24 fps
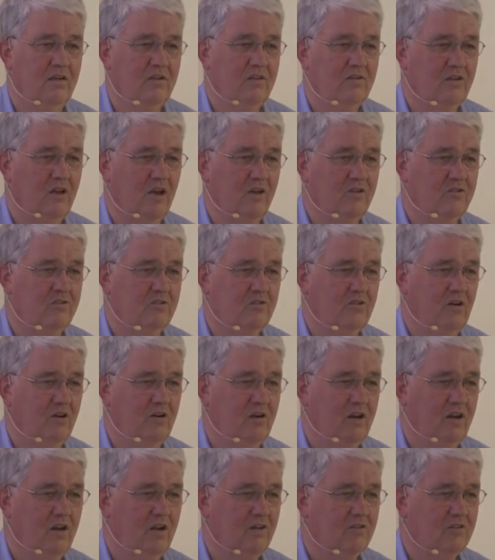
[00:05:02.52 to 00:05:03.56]

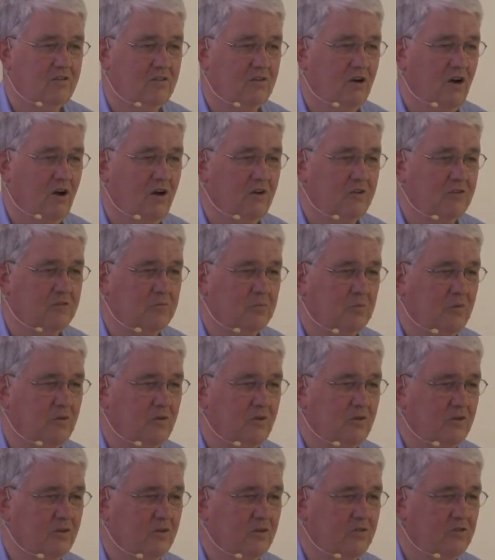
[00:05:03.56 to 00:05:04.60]
yesterday's
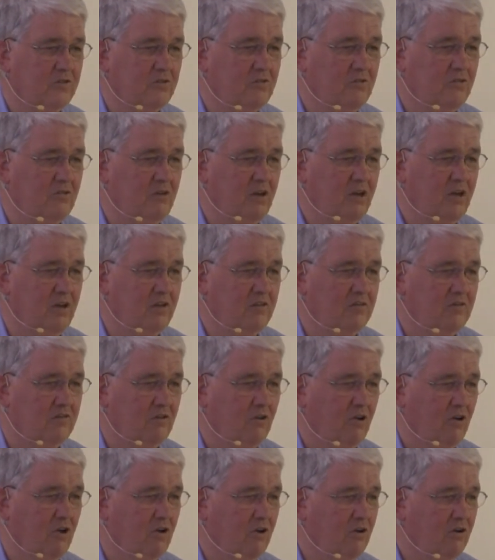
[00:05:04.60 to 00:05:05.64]
gospel is today's
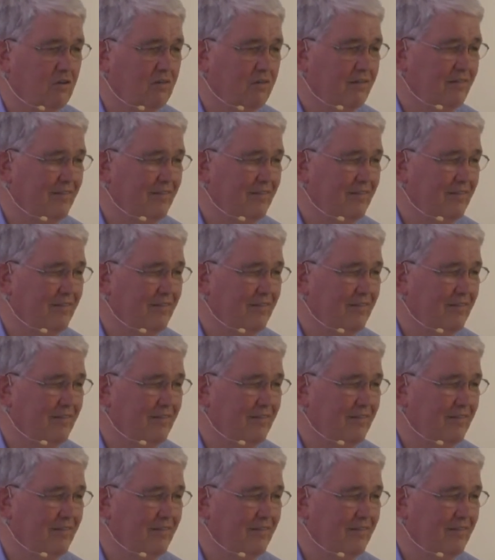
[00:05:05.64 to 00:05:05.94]
law.